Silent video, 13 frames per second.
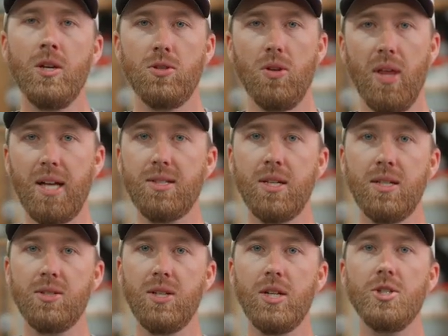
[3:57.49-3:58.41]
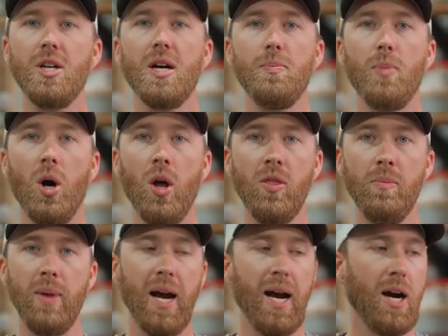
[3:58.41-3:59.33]
So that's gonna set you up on the
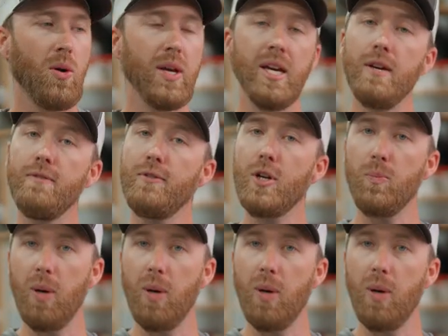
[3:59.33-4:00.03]
bow if your